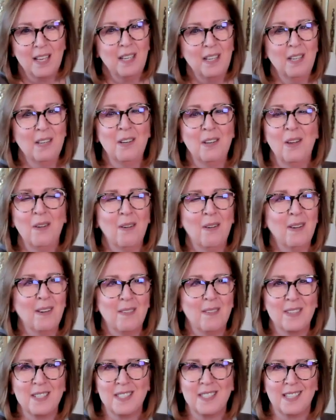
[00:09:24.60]
you knew
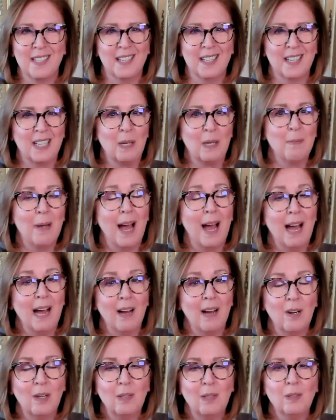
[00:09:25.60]
it was going to come
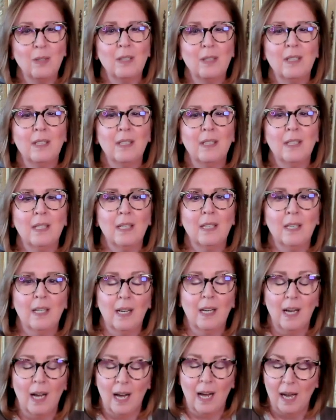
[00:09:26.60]
out.
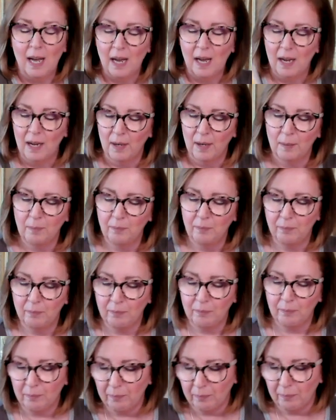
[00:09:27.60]

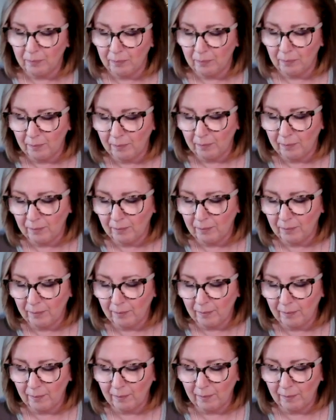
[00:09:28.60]
Um,
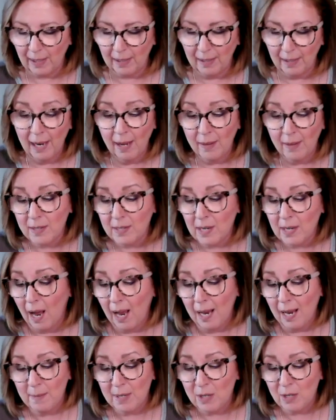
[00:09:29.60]
yeah, the
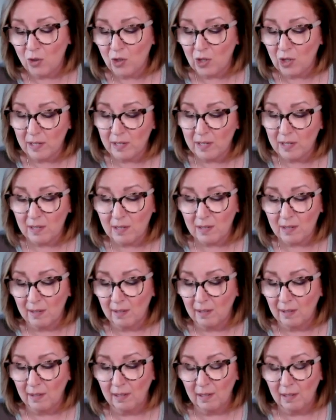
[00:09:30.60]
time is just,
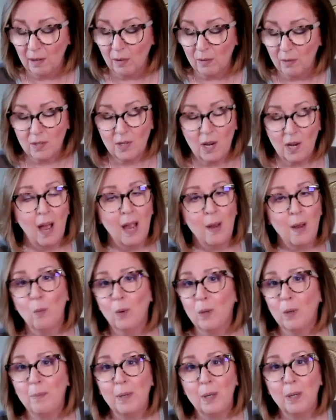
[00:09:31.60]
you know, the time
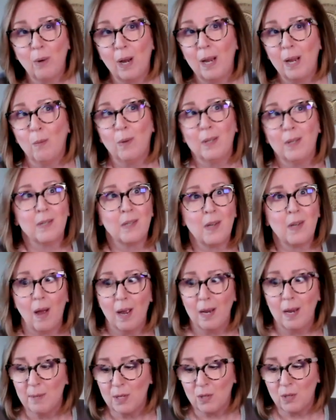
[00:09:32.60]
will be right when the
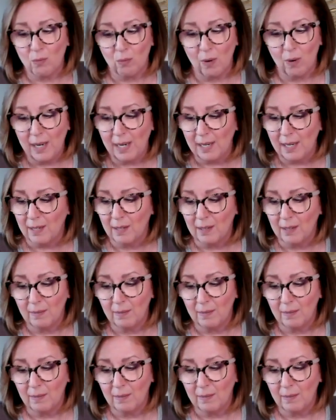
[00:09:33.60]
time is right.